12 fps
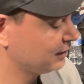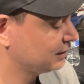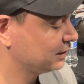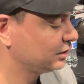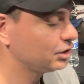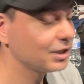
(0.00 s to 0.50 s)
it's
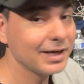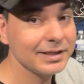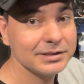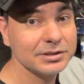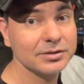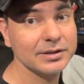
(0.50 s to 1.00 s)
a shiny
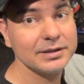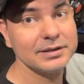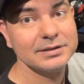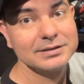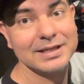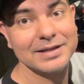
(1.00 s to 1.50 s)

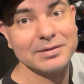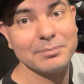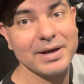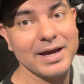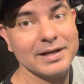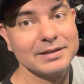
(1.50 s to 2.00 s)
screen. It's not the
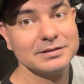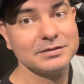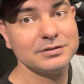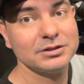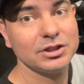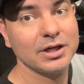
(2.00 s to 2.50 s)
matte.
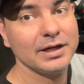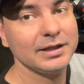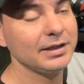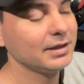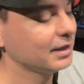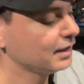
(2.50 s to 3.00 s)
It's shiny,